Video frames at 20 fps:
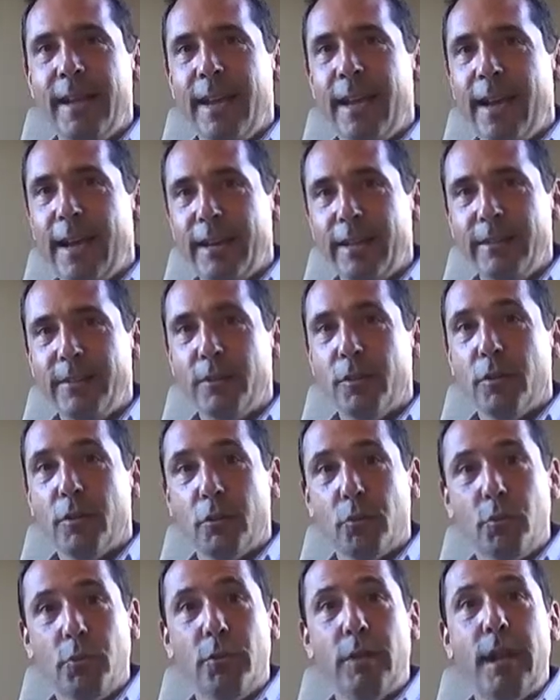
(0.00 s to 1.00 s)
And
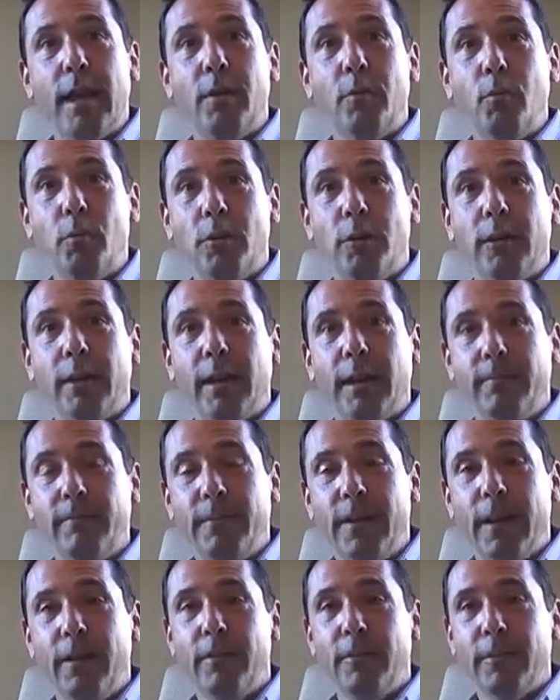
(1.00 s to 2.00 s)
through that work, I
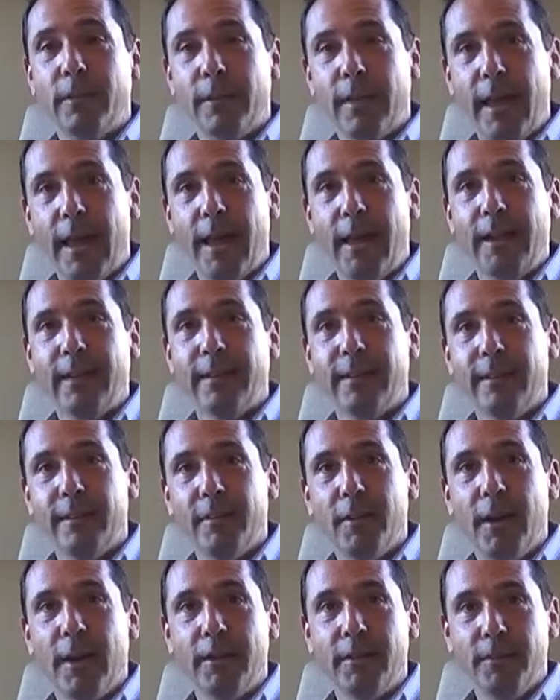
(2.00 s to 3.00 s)
found that a
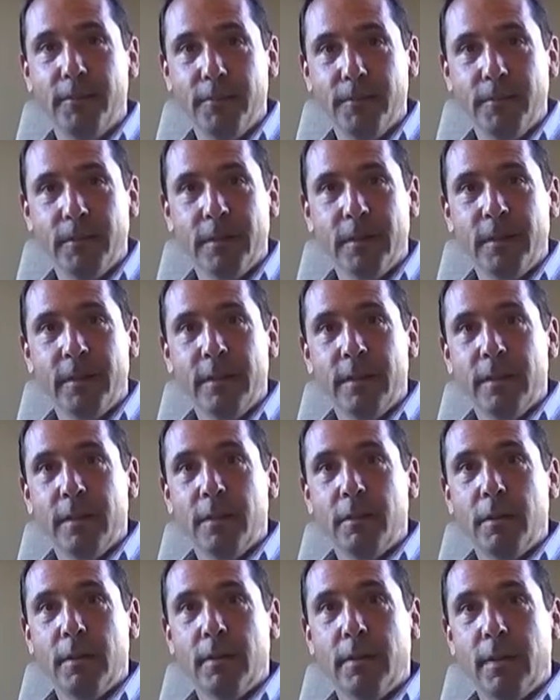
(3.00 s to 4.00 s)
lot of
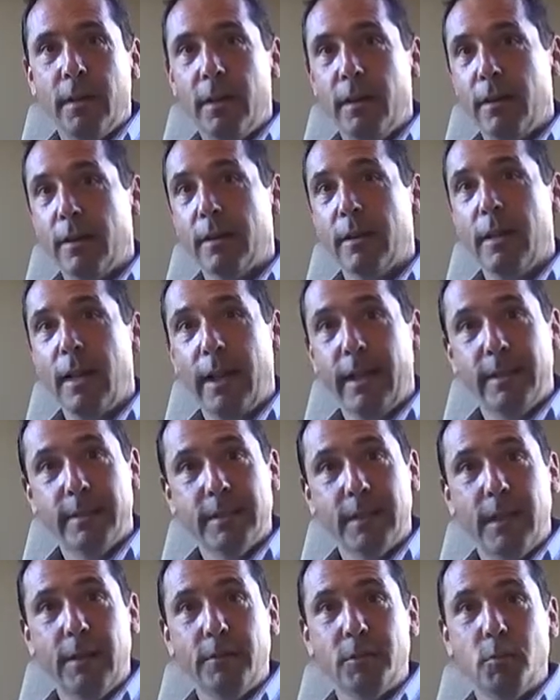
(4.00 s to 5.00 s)
the
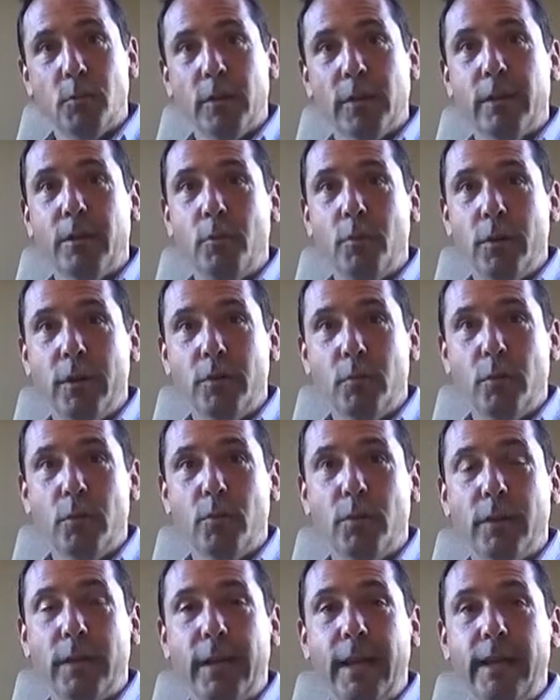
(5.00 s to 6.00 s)
clients that I was working with were
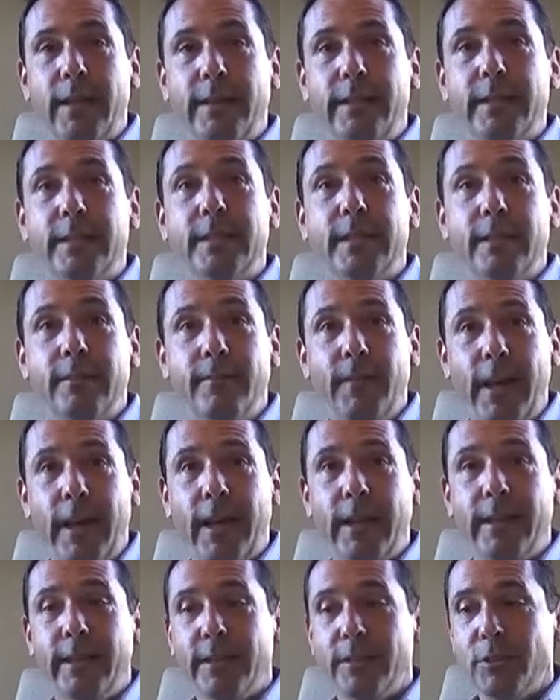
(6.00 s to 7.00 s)
really at a
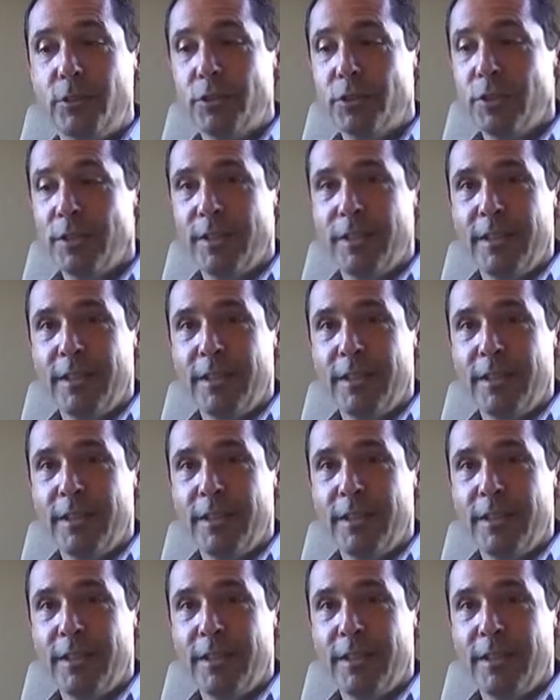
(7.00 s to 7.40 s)
disadvantage